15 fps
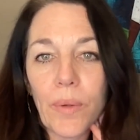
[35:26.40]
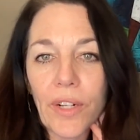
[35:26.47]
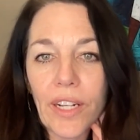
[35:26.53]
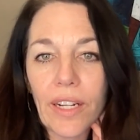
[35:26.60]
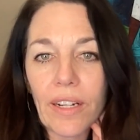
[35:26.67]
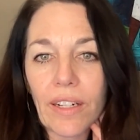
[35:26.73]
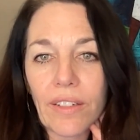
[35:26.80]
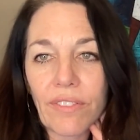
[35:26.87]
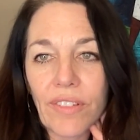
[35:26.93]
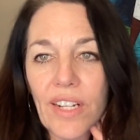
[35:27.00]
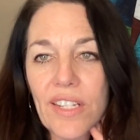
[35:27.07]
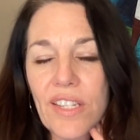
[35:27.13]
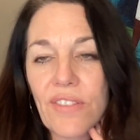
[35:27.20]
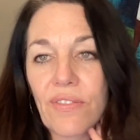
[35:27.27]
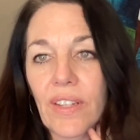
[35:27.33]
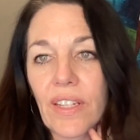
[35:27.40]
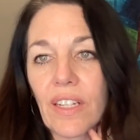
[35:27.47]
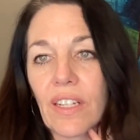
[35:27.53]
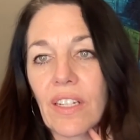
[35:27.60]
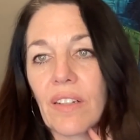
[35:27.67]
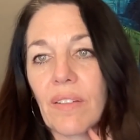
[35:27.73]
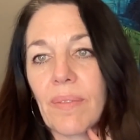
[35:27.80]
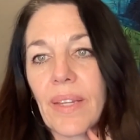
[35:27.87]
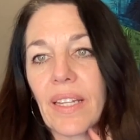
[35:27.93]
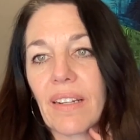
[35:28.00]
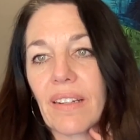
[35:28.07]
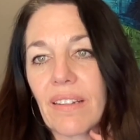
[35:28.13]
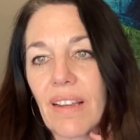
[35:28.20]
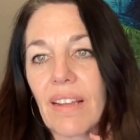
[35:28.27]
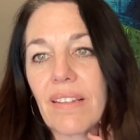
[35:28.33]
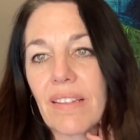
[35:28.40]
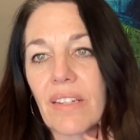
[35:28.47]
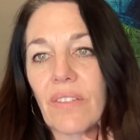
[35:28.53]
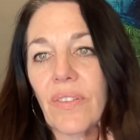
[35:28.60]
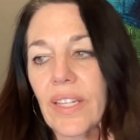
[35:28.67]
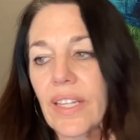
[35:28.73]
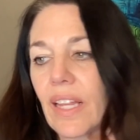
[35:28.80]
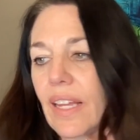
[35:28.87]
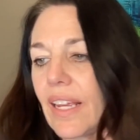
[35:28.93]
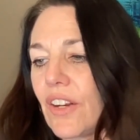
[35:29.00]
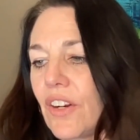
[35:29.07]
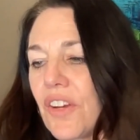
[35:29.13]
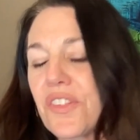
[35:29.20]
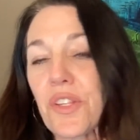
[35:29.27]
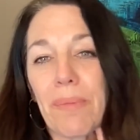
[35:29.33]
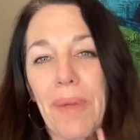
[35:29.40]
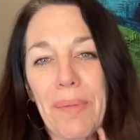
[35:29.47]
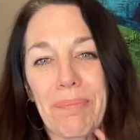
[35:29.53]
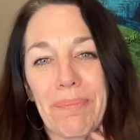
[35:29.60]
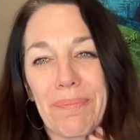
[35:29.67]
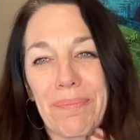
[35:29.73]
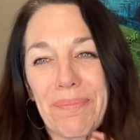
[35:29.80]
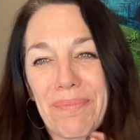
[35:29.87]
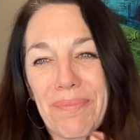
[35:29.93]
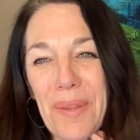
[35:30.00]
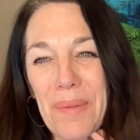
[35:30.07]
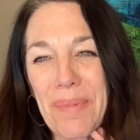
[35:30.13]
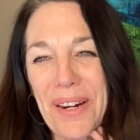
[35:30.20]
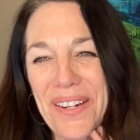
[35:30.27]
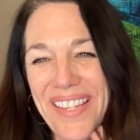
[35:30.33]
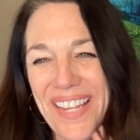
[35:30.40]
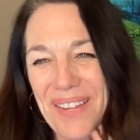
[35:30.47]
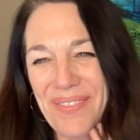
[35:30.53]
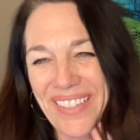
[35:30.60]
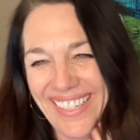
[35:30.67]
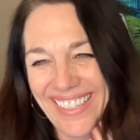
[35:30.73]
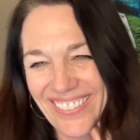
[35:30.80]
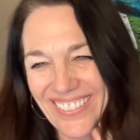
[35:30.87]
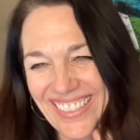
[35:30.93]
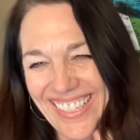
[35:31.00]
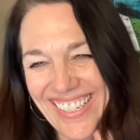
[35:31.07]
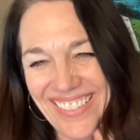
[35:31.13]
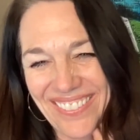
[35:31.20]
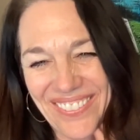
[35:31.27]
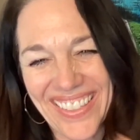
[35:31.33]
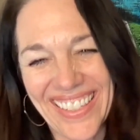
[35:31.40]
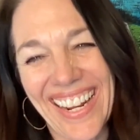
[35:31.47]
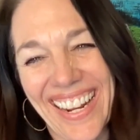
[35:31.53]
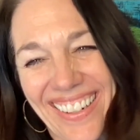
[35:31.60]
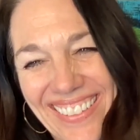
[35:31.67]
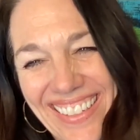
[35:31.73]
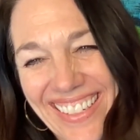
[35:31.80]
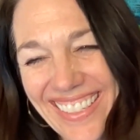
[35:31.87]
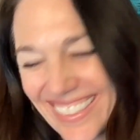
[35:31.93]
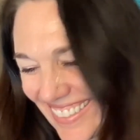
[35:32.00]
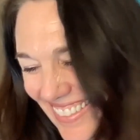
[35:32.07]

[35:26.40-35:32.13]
Working on a friend's film and stuff like that. And also the parts I play are really different now, right?